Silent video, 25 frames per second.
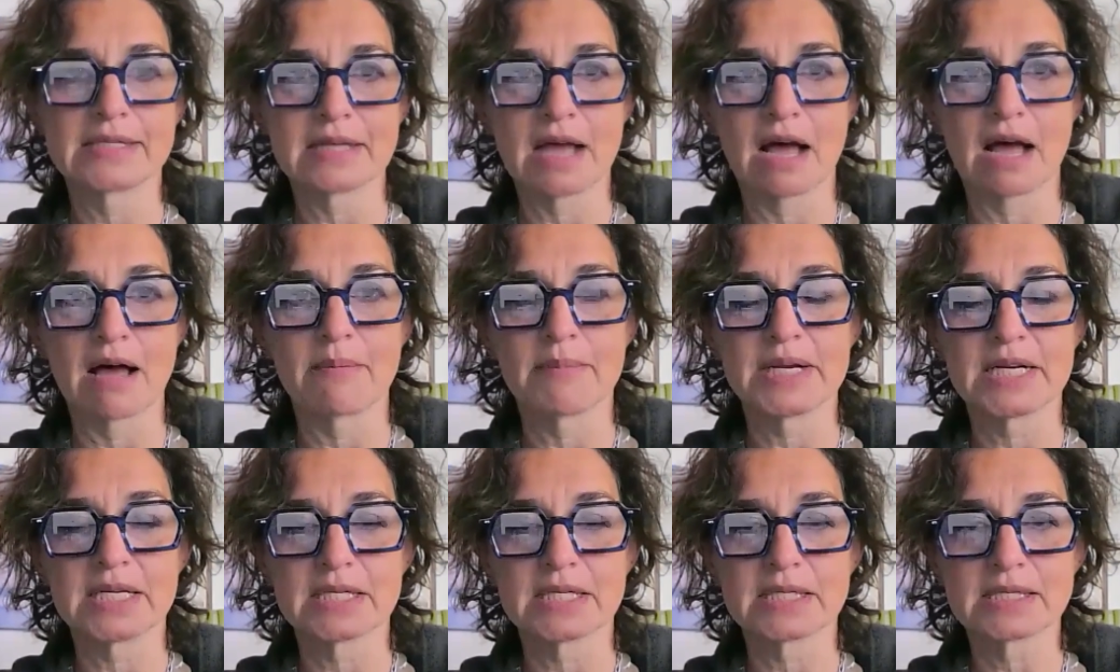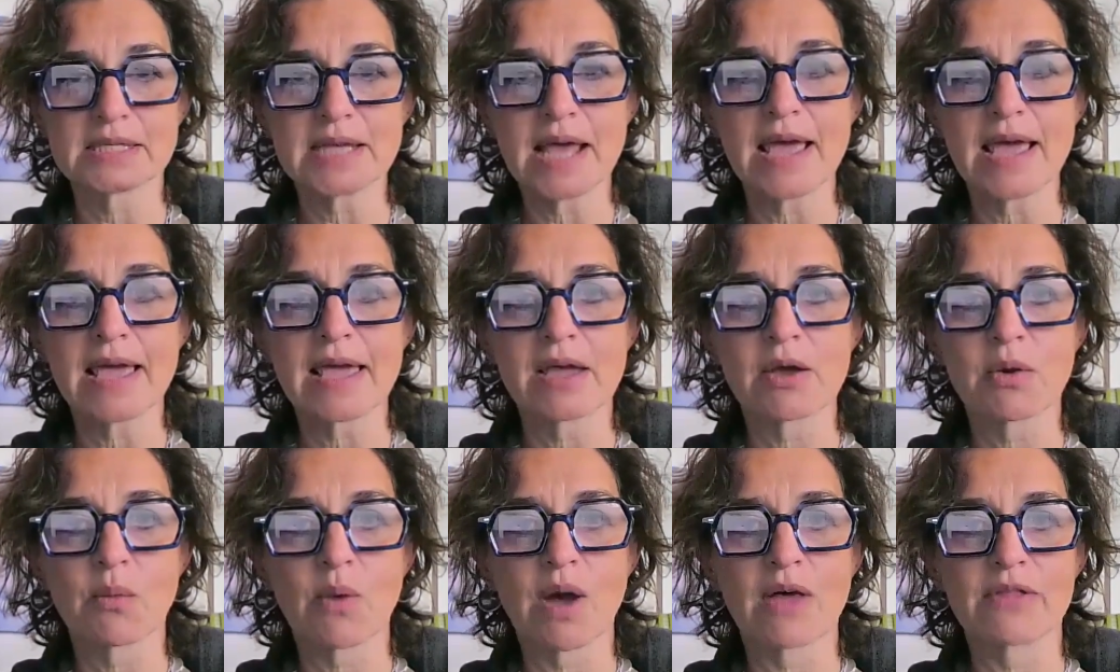as Amit is
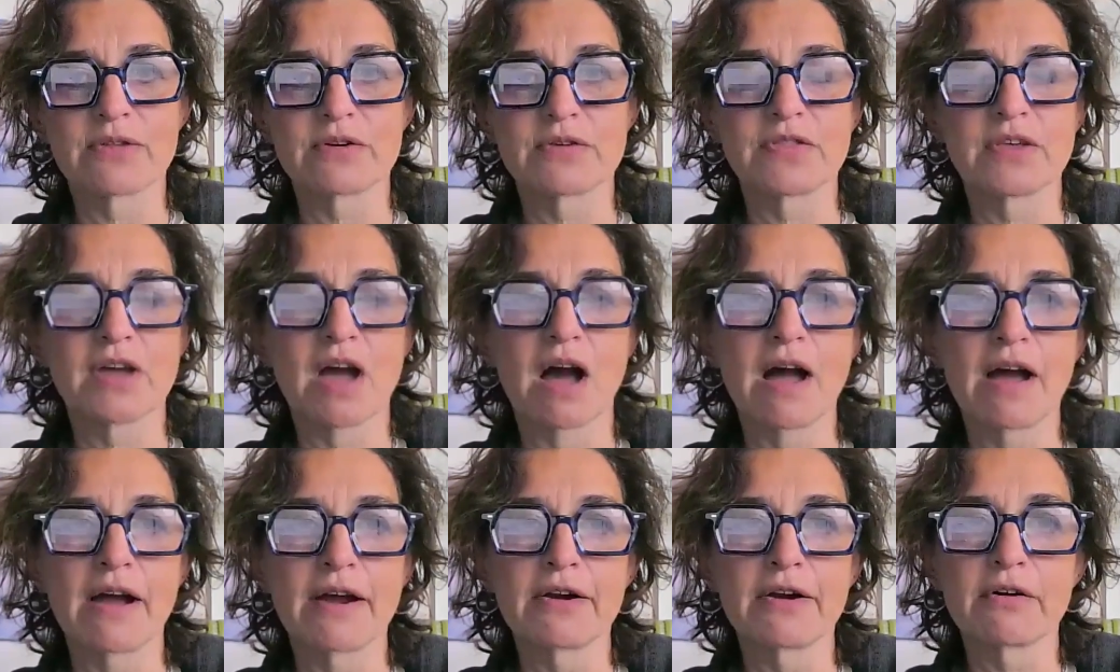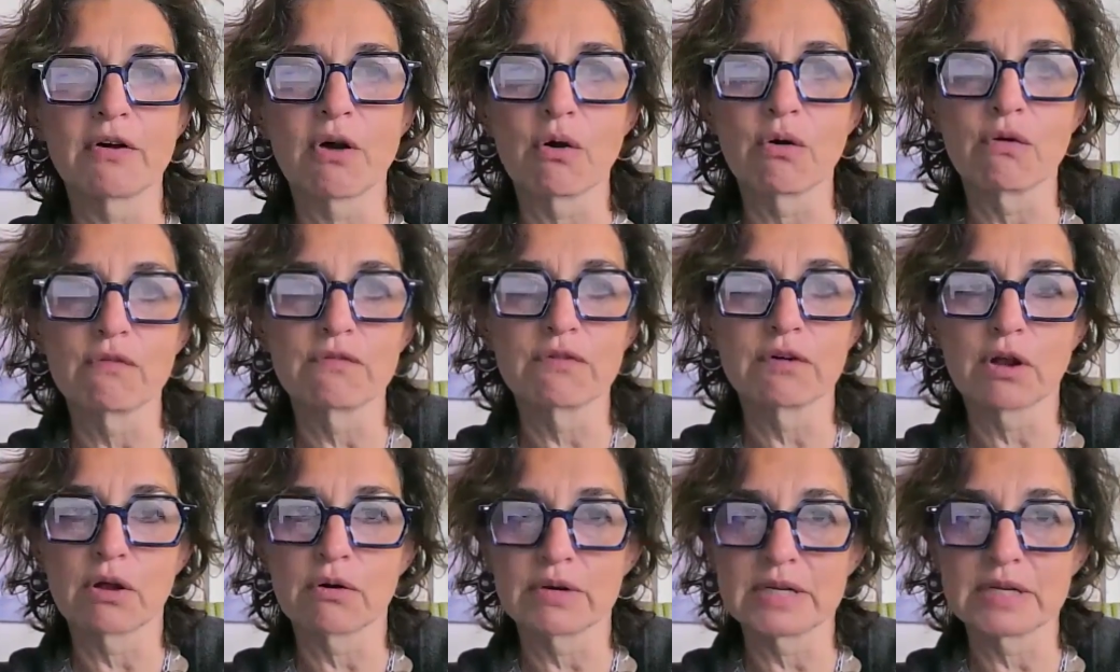saying, whether the iron
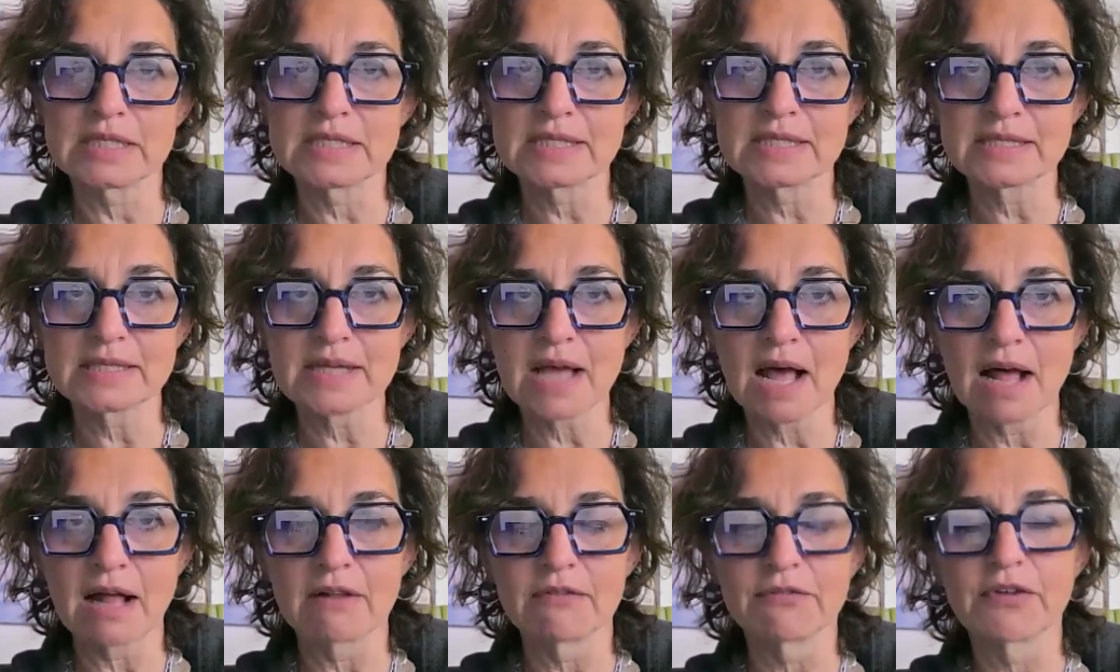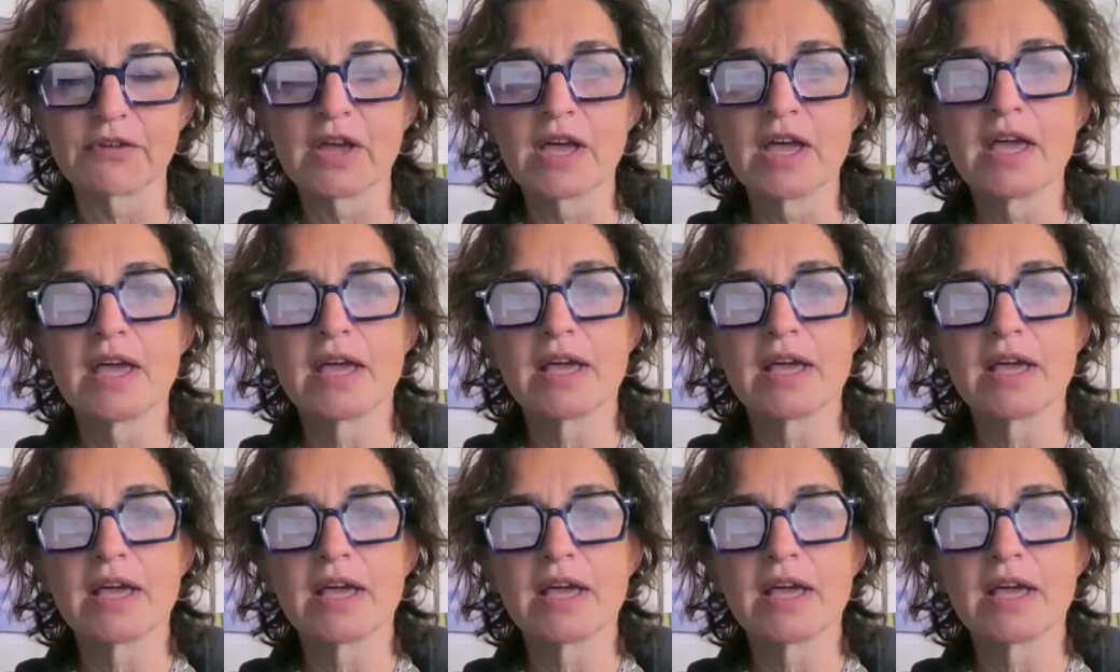overload itself